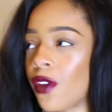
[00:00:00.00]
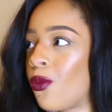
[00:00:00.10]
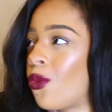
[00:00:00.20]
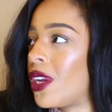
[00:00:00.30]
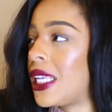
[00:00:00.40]
but I've
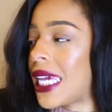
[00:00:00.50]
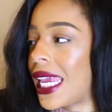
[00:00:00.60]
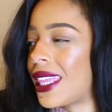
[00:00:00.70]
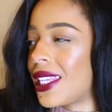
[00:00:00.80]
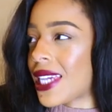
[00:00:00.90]
worn it and
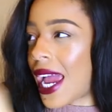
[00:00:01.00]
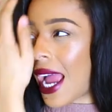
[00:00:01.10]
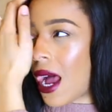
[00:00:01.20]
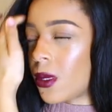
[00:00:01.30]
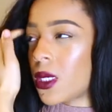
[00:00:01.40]
taken the tag
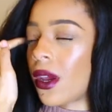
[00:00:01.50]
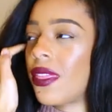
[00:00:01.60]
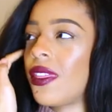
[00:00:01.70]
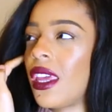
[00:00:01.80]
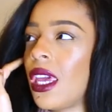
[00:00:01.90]
out, so I
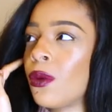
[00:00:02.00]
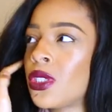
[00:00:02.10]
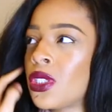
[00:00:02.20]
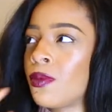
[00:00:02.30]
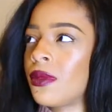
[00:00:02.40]
think it
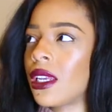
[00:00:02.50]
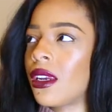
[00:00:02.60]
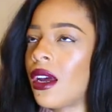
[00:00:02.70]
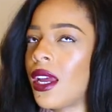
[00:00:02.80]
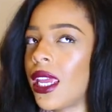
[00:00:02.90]
was something
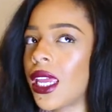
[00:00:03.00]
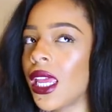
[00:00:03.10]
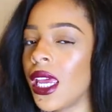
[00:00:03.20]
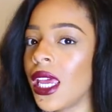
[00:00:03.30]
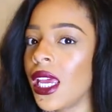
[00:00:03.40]
like
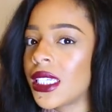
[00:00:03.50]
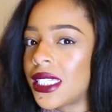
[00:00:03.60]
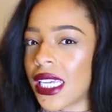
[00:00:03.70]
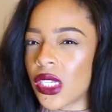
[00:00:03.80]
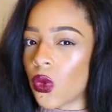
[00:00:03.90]

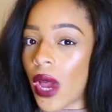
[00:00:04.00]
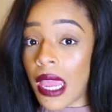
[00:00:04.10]
£6 or